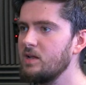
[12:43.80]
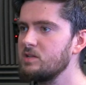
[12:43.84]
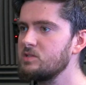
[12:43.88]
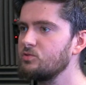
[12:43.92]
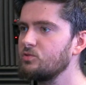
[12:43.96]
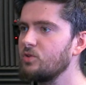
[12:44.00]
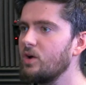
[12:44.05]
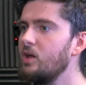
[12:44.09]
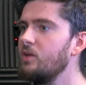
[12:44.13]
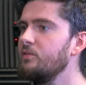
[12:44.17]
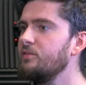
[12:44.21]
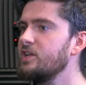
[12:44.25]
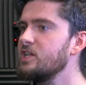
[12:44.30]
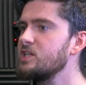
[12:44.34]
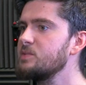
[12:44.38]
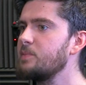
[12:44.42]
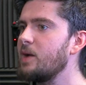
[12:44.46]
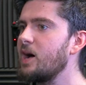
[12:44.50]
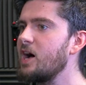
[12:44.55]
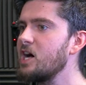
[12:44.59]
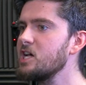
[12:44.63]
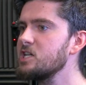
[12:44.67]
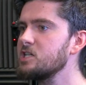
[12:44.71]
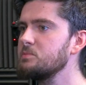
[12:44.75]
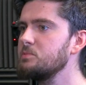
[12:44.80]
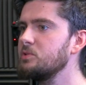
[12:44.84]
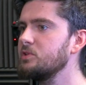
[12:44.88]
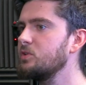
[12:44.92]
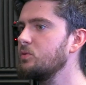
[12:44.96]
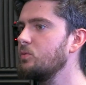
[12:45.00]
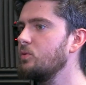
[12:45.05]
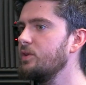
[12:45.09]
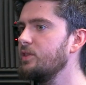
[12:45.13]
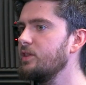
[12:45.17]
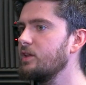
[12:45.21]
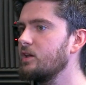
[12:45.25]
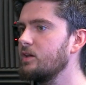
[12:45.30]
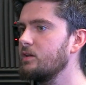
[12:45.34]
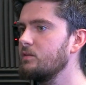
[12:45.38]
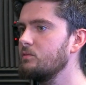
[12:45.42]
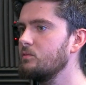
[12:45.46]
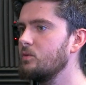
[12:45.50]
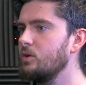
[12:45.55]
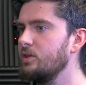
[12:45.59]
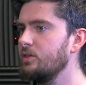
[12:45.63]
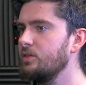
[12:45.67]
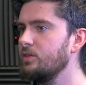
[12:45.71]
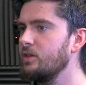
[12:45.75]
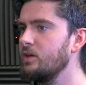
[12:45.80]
as relevant as possible to what